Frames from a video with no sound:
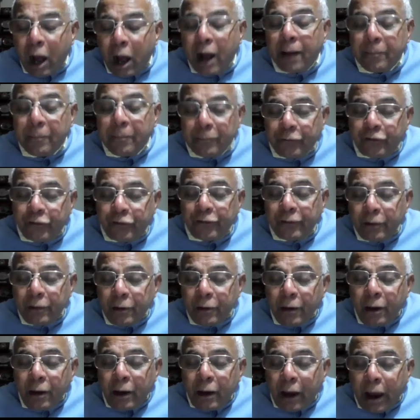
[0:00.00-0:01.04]
arms.
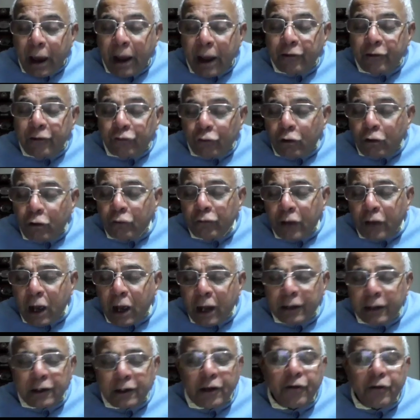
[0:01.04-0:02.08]
And so the
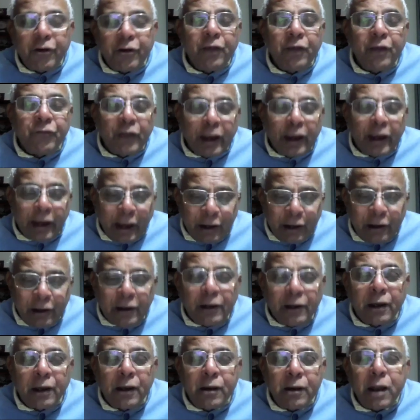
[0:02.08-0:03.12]
artillery, if they
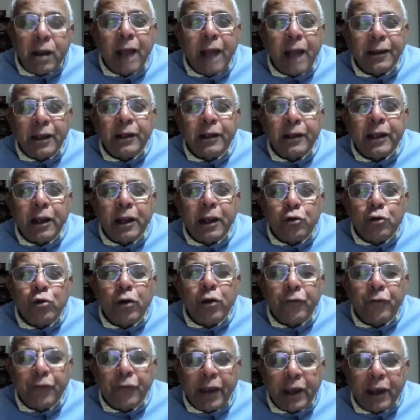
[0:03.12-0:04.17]
get in, I think they'll
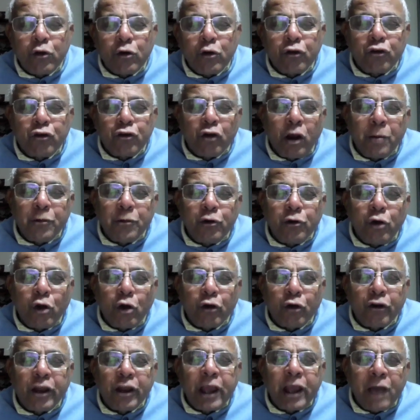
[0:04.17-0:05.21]
do a very good job. You
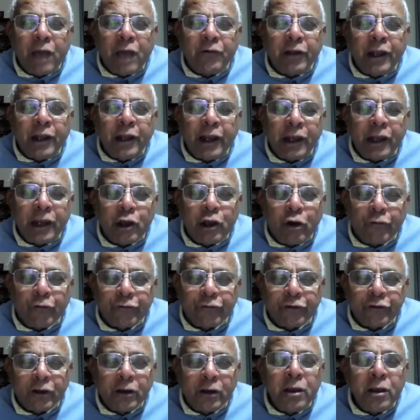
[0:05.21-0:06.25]
already have a lady
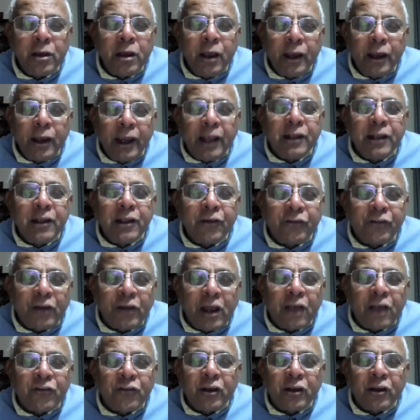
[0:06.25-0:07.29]
officer in the
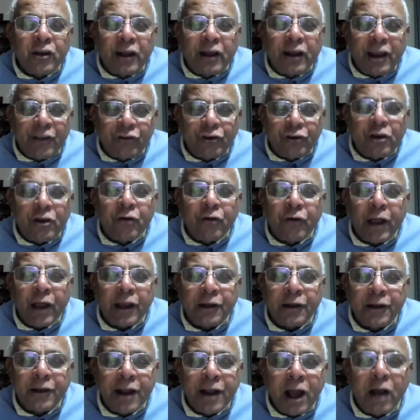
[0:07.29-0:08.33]
Siachen Glacier
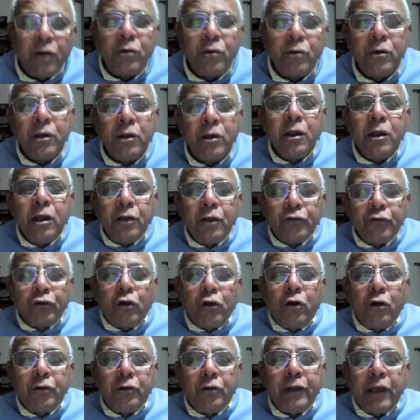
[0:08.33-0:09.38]
right now. Yes.
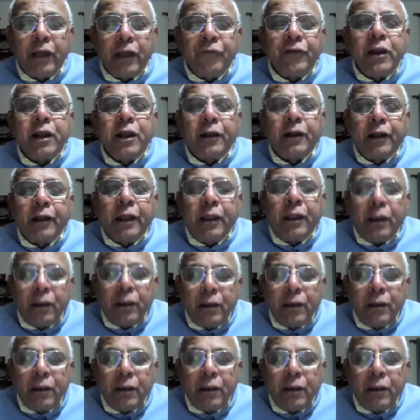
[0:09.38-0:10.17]
So definitely.